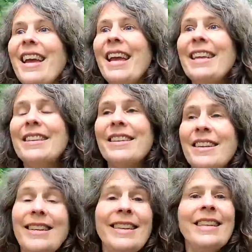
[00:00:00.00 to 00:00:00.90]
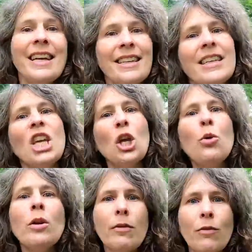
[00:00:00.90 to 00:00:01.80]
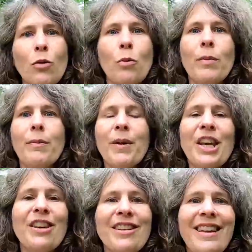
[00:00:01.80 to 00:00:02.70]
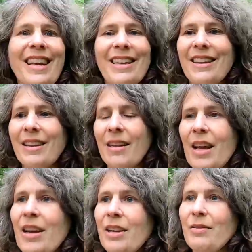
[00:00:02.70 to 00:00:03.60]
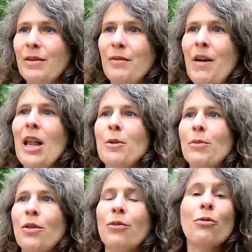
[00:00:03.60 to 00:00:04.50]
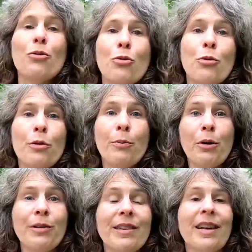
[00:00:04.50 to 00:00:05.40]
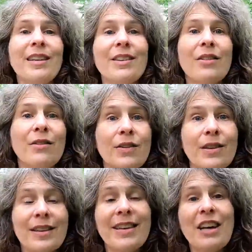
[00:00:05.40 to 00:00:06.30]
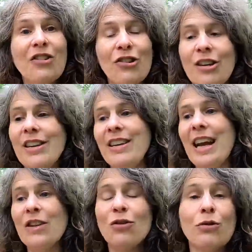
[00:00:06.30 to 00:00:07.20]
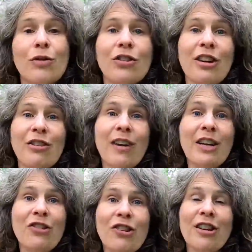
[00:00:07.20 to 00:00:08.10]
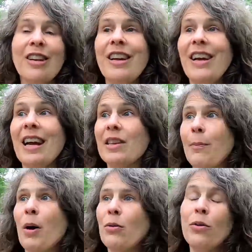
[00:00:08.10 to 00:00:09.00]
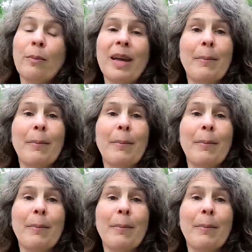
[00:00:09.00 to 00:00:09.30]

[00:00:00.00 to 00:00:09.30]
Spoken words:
it's non-uniform because it's developed through the process of succession and natural regeneration, as opposed to being